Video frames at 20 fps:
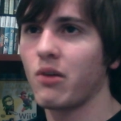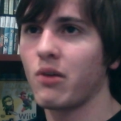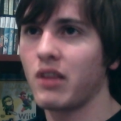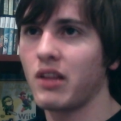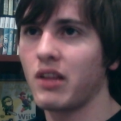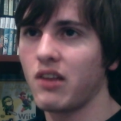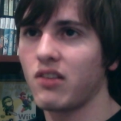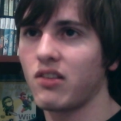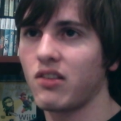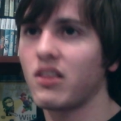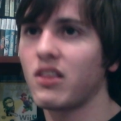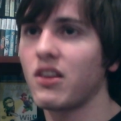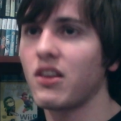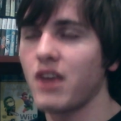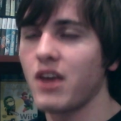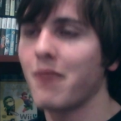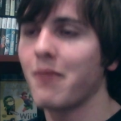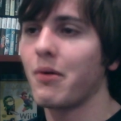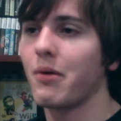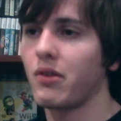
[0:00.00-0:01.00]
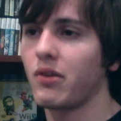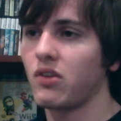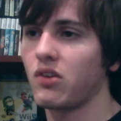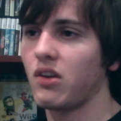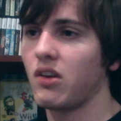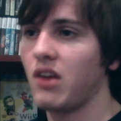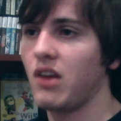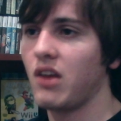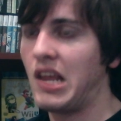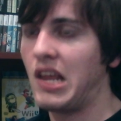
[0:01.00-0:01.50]
or at least the demo
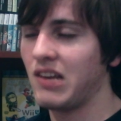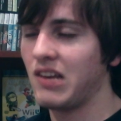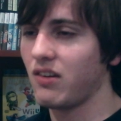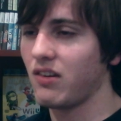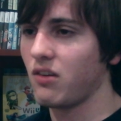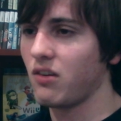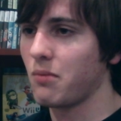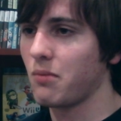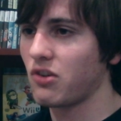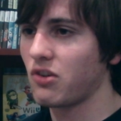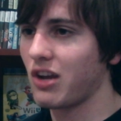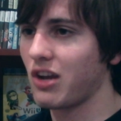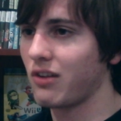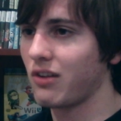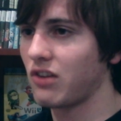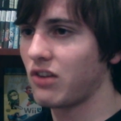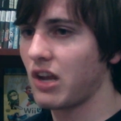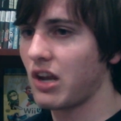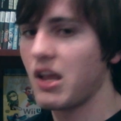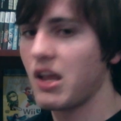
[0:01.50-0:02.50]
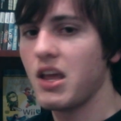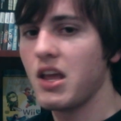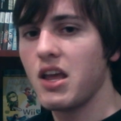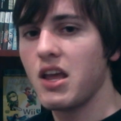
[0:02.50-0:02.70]
isn't super challenging.